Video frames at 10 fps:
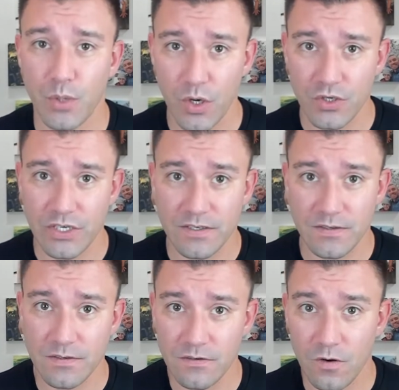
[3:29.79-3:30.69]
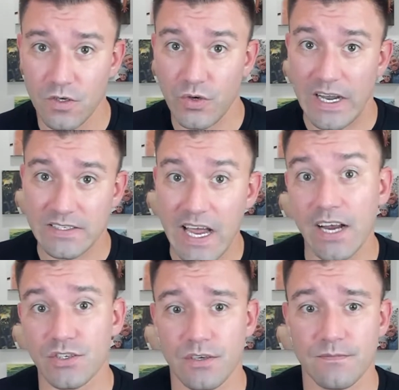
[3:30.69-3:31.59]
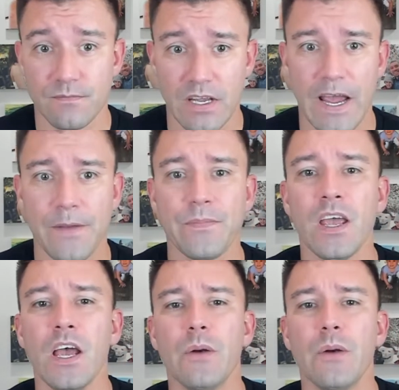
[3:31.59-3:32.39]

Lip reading: purchase or transaction, okay?